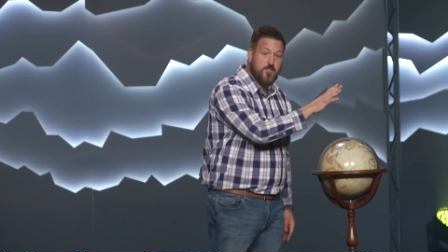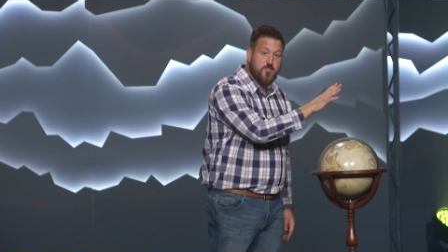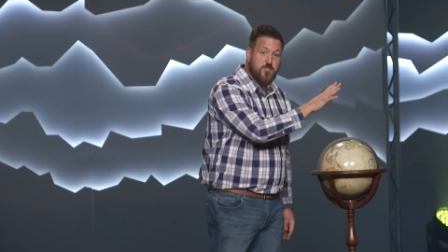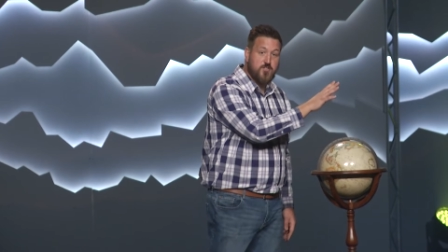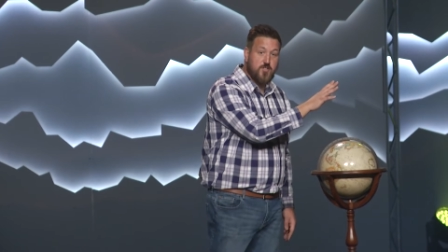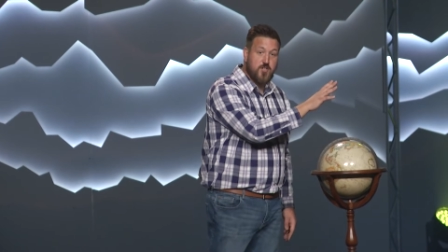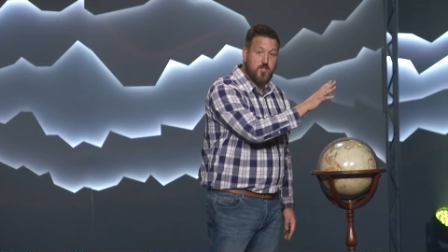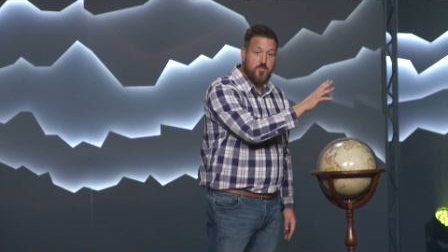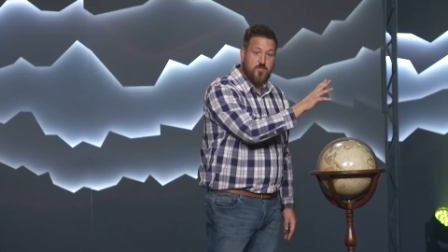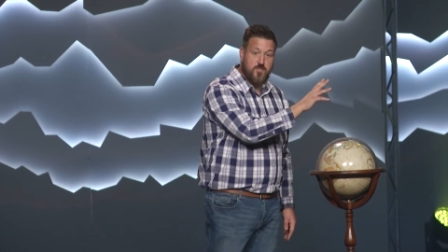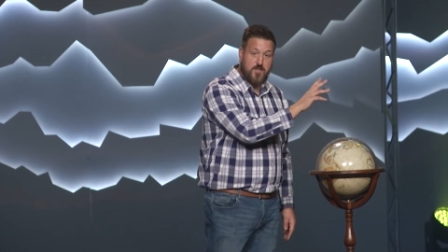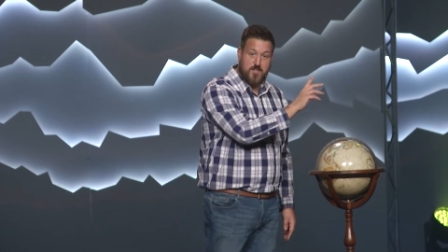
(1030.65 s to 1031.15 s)

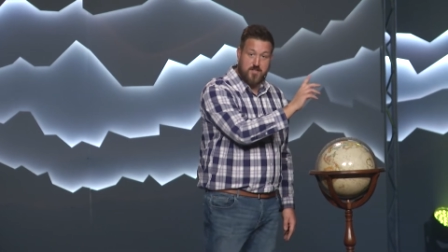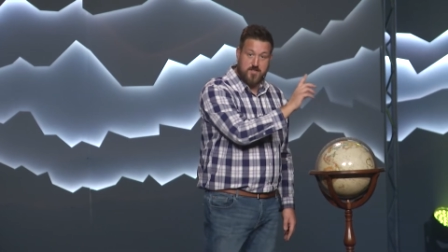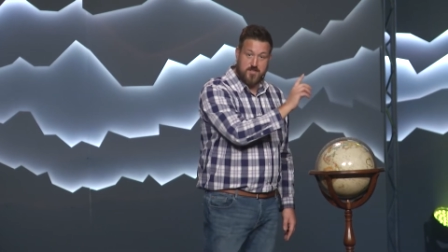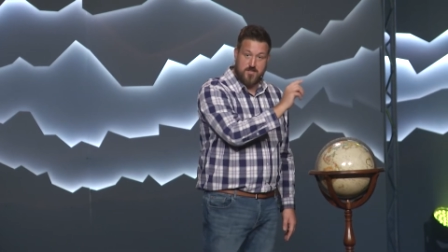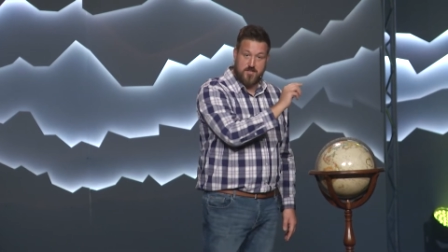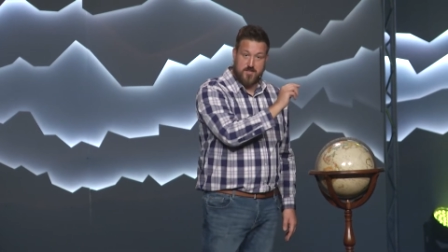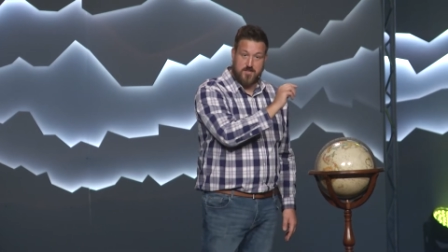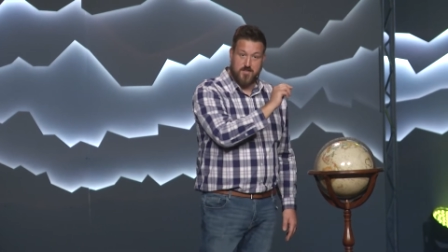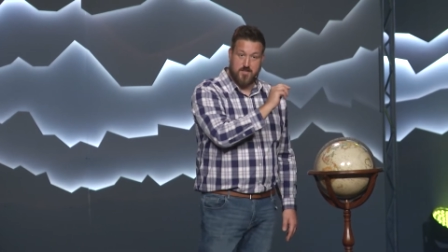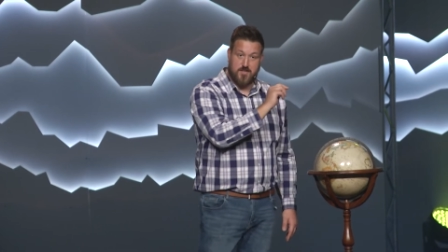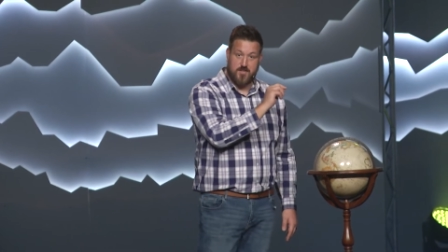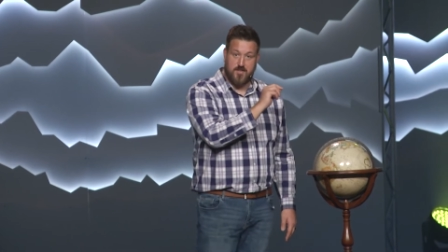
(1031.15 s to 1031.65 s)

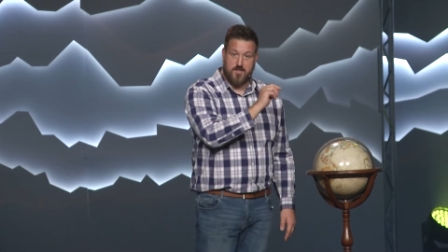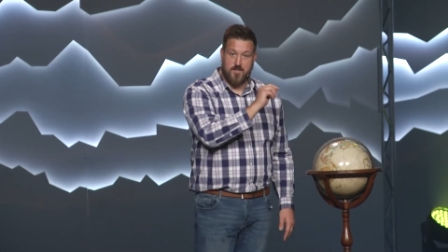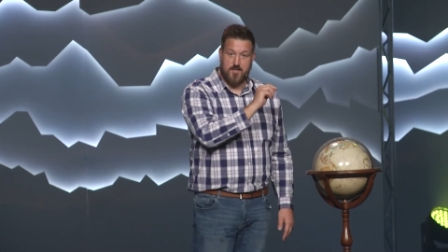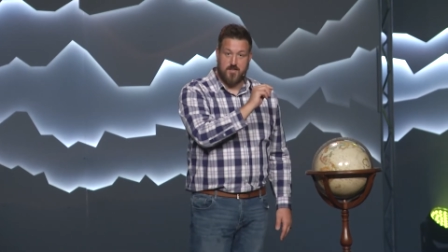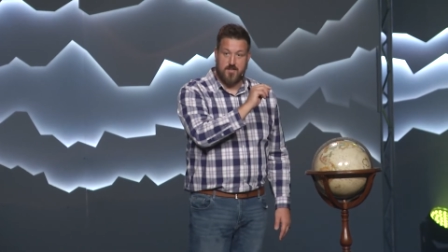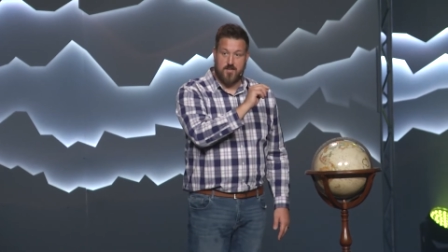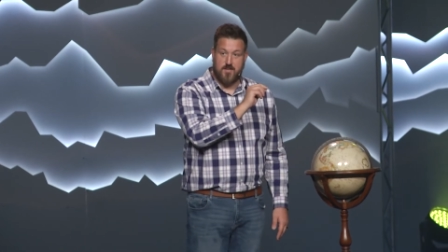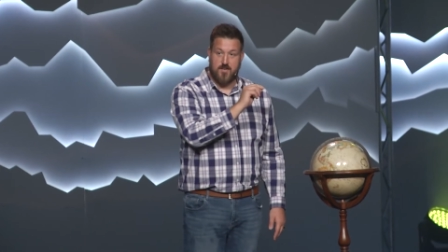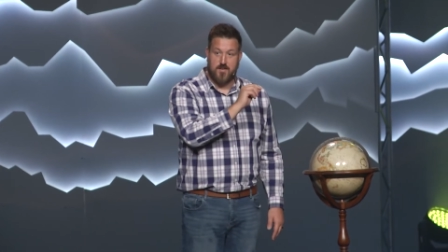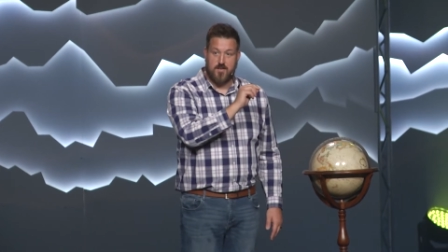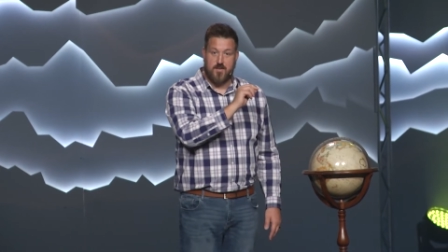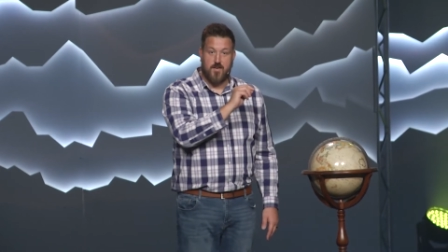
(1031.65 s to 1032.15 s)
surface
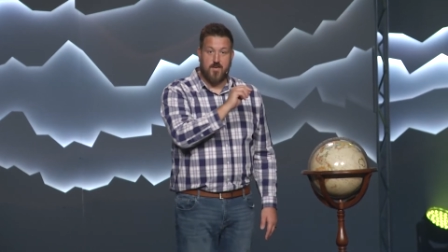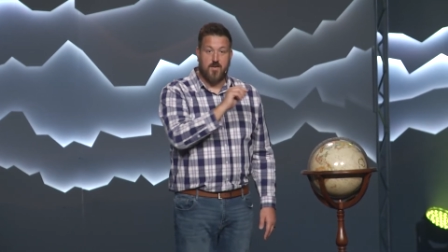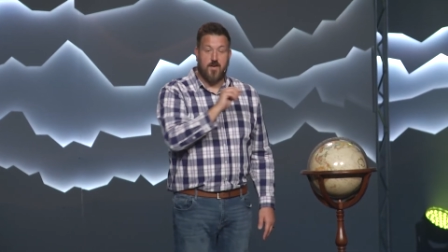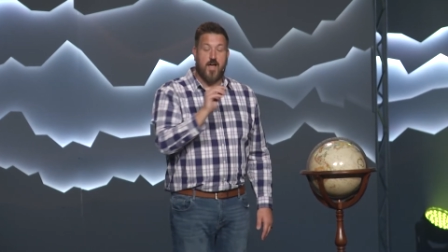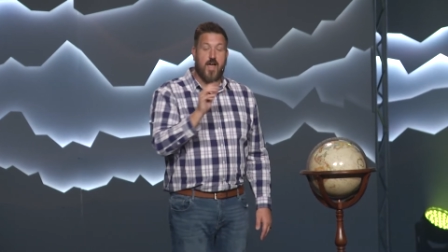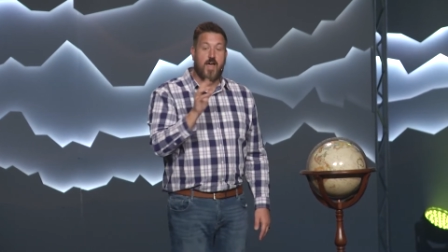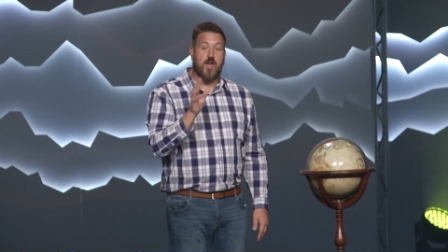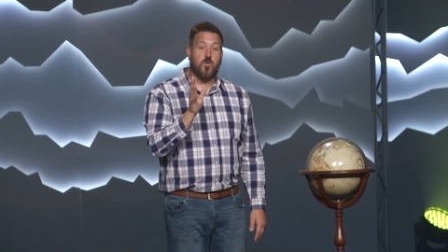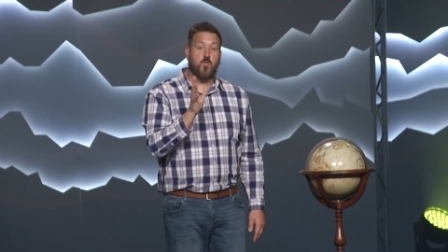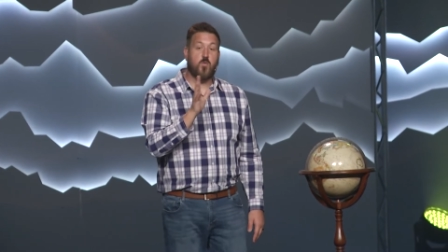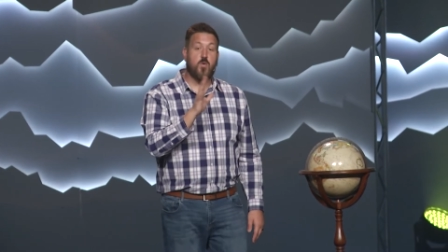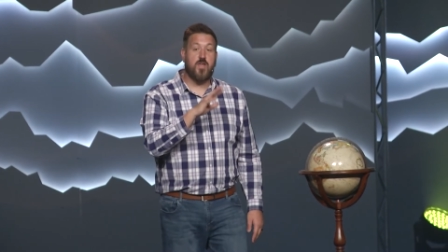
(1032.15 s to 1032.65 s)

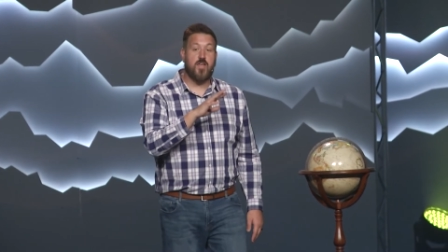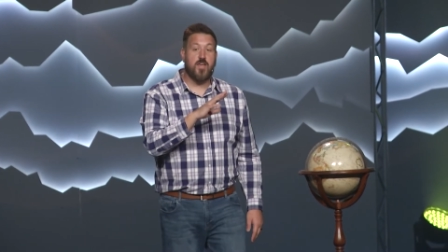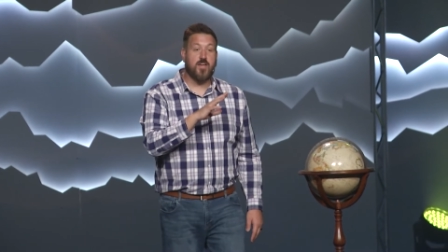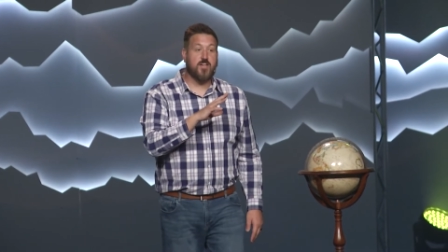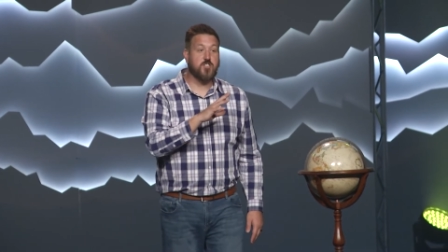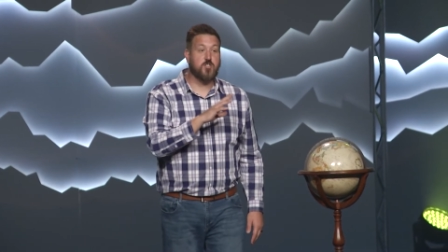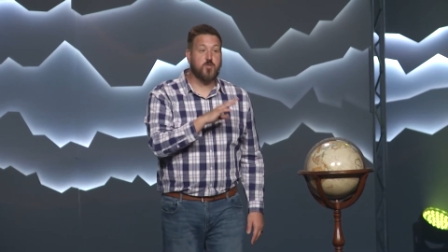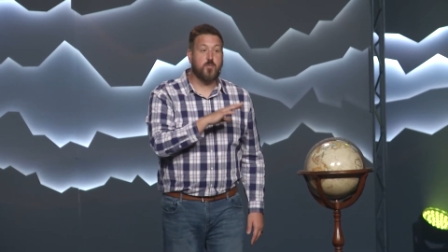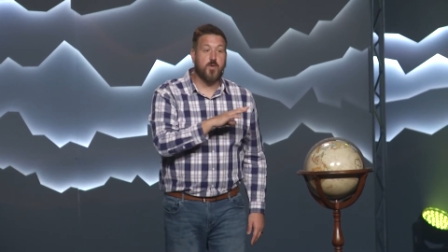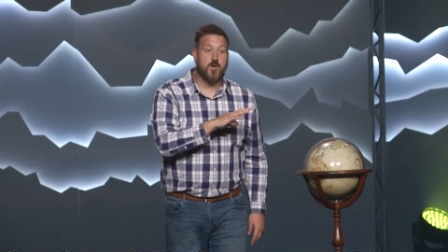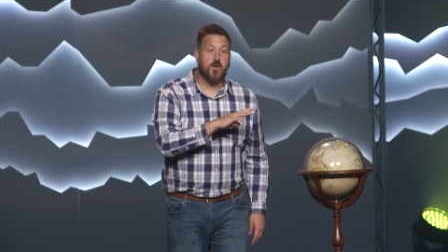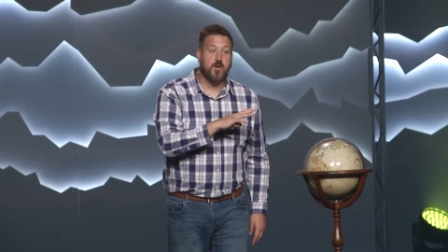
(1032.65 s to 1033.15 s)
and we
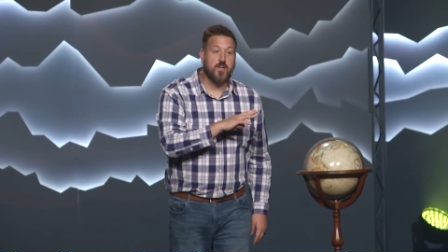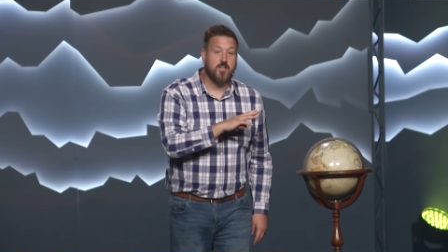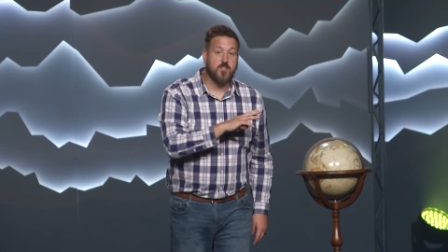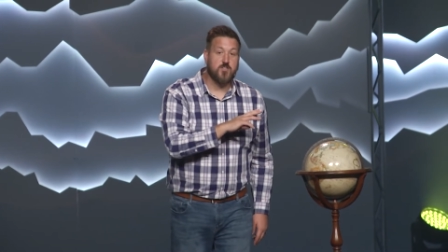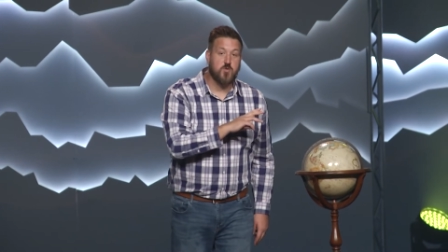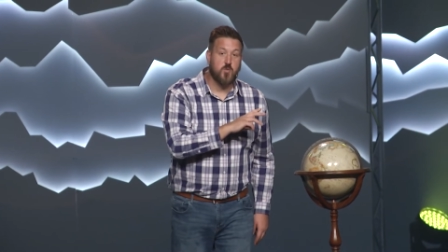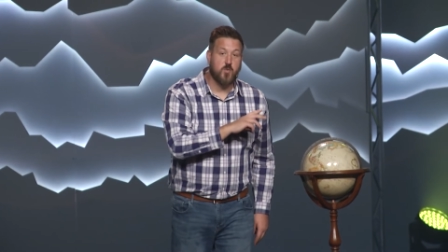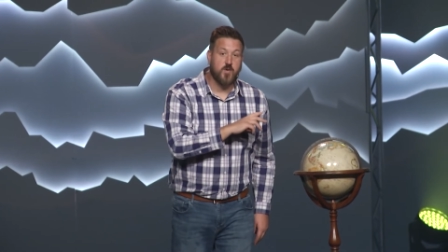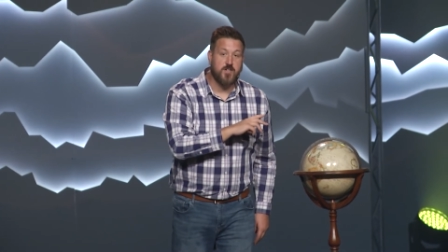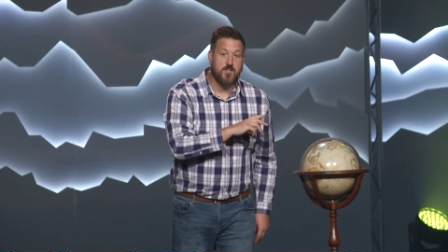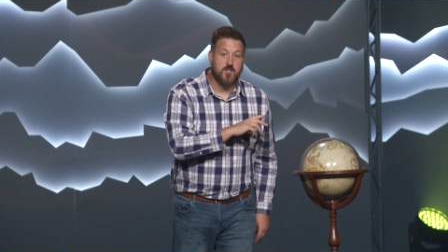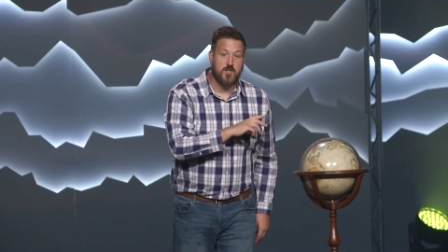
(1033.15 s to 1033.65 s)

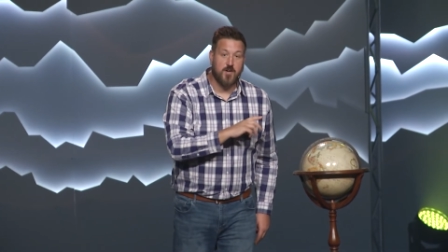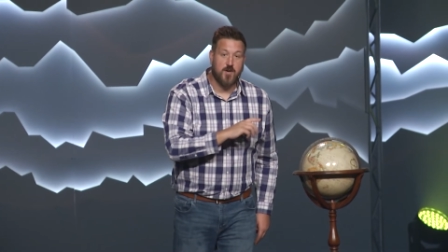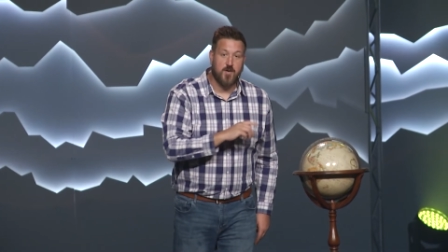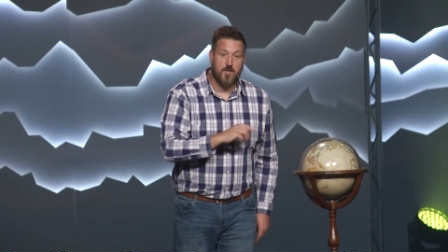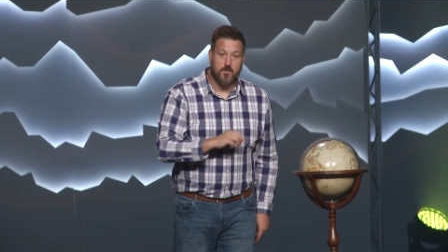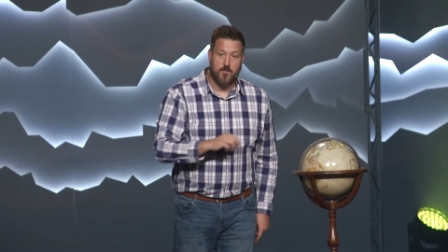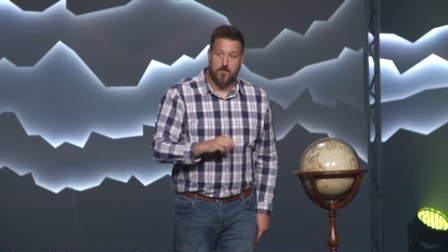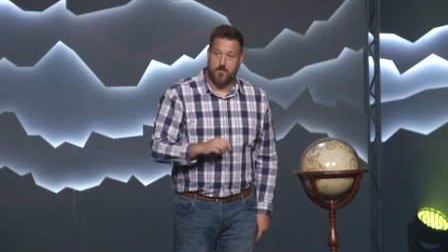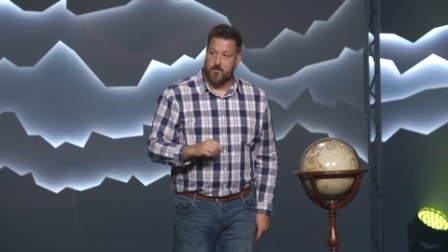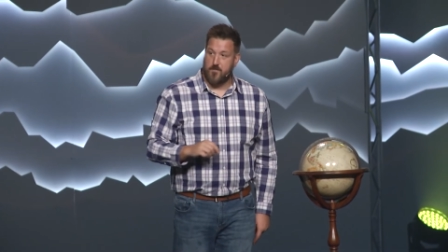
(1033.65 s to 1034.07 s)
experience winter.